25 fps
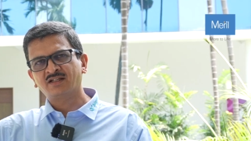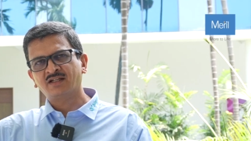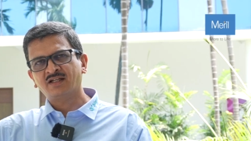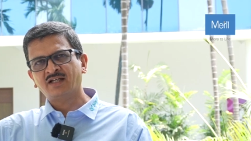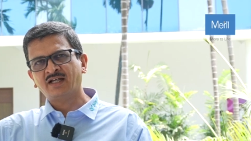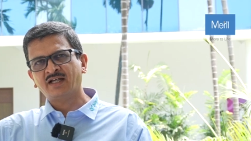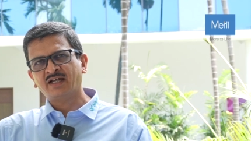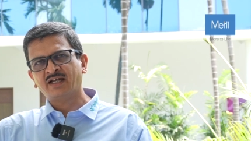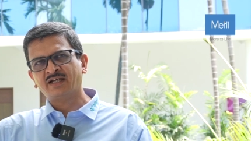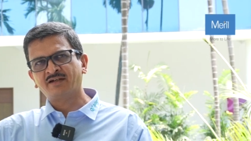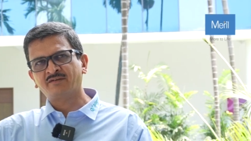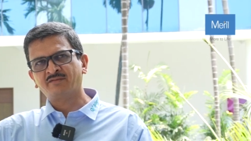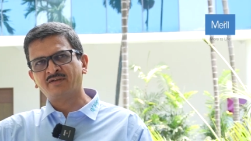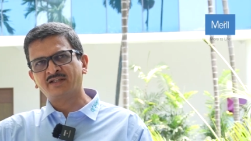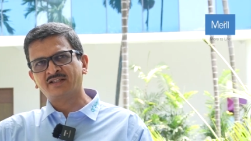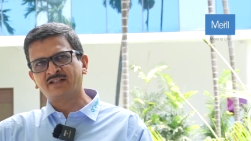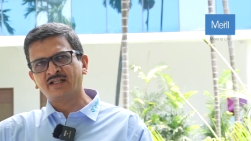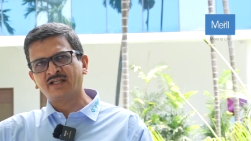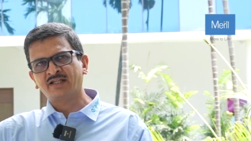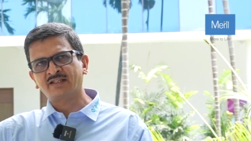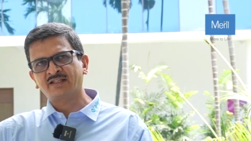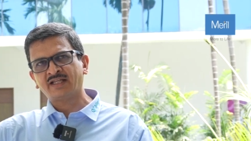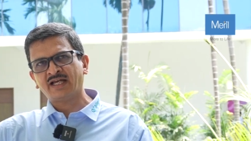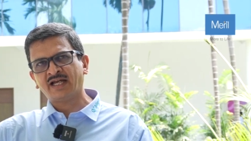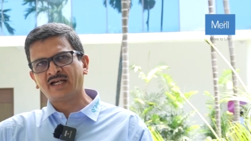and we
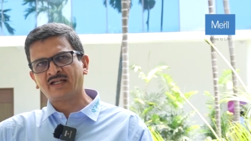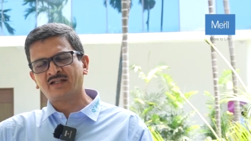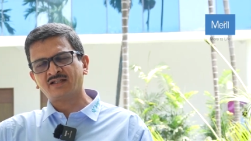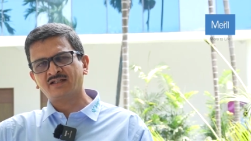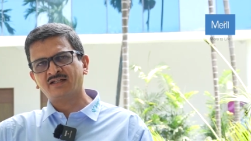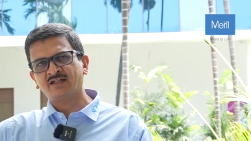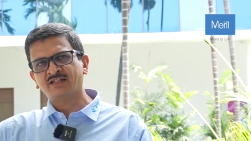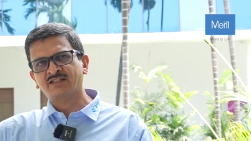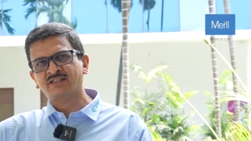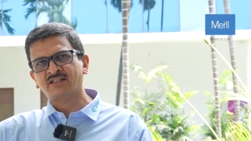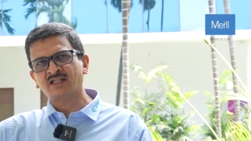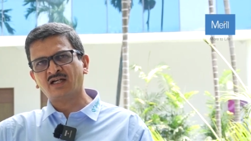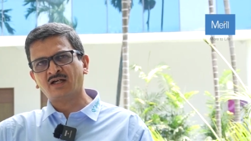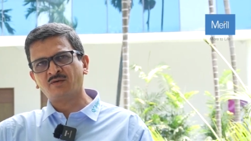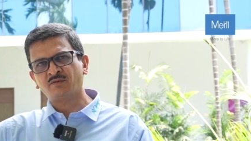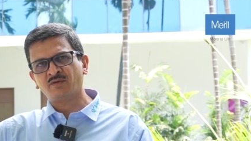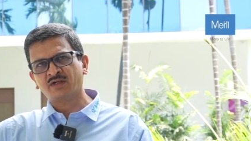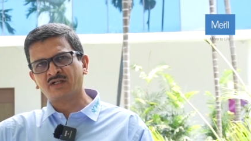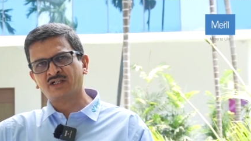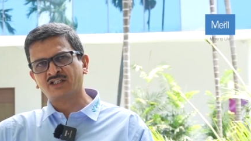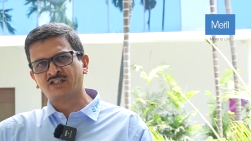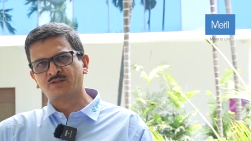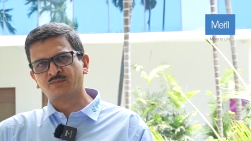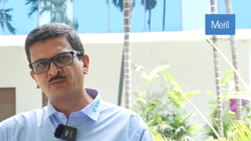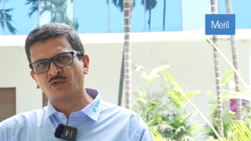think that it's our
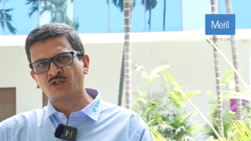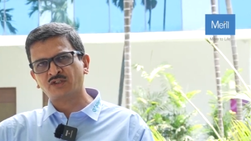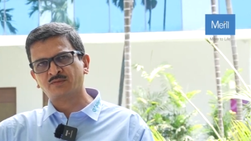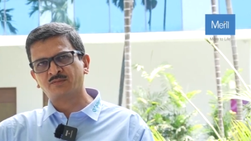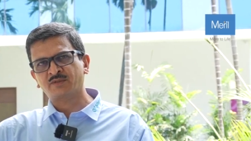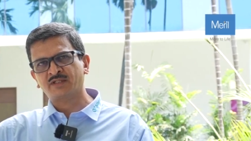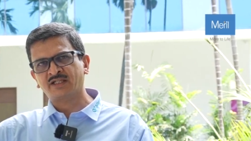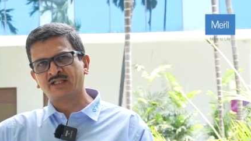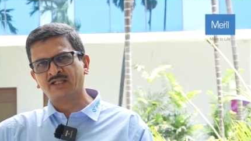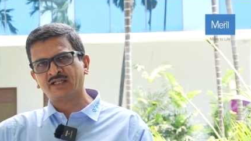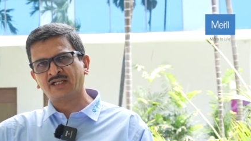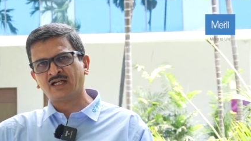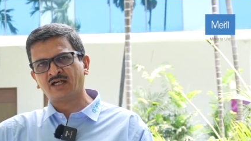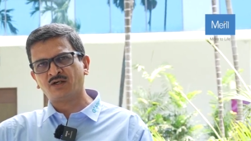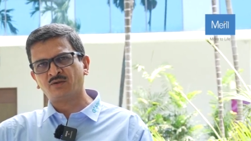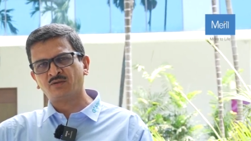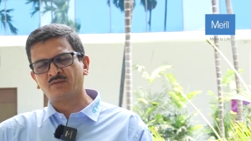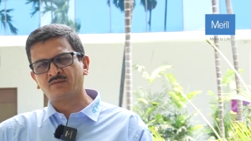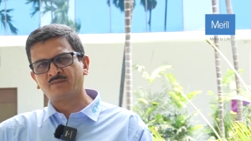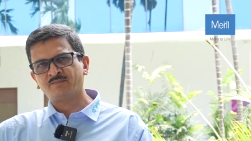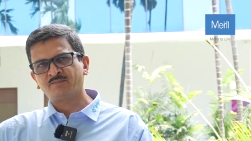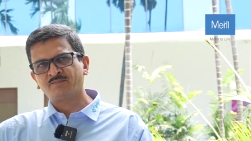responsibility now